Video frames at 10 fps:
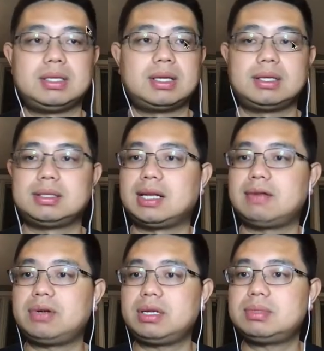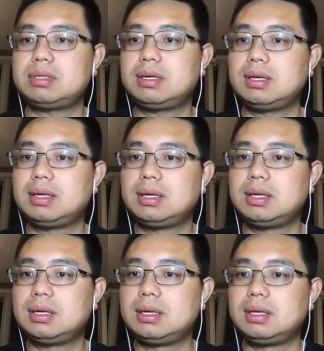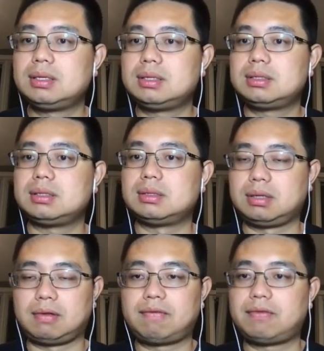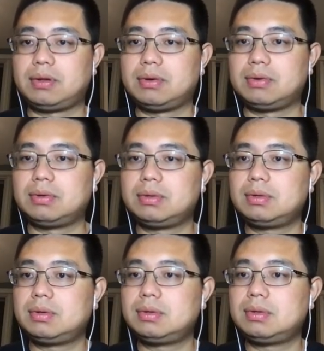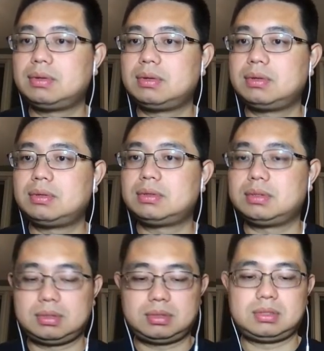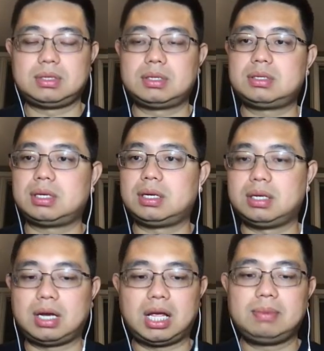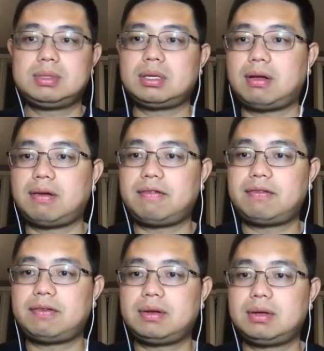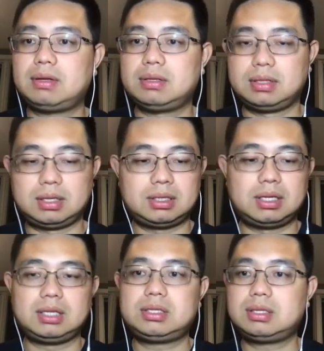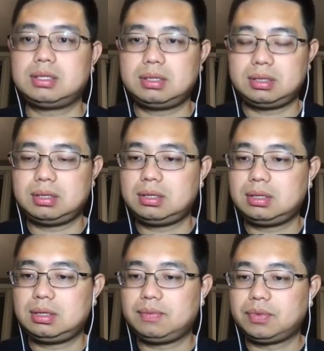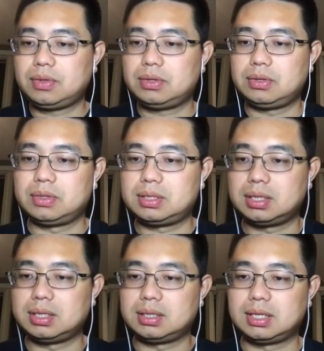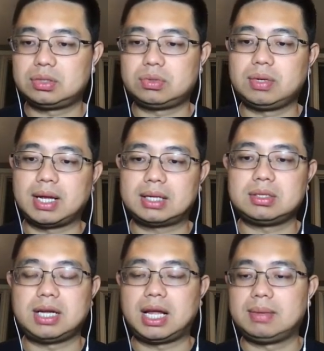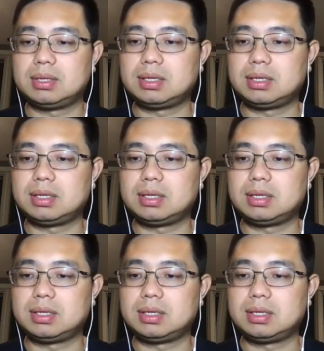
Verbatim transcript: uh, data frames so if you just say names of this list, you see there's three actually name uh,